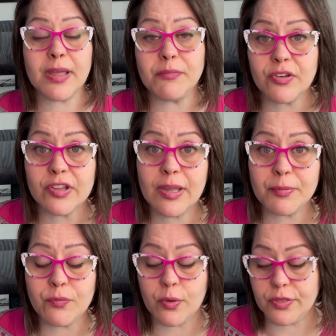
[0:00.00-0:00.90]
I'm usually up
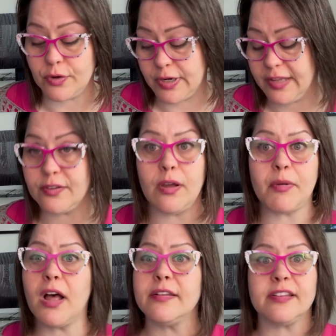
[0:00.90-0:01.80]
at 4:30, so I'm
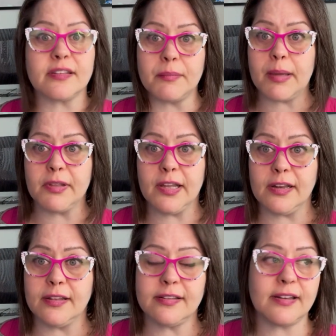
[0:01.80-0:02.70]
all
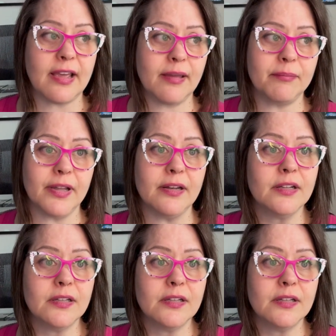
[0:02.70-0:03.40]
discombobulated this day. But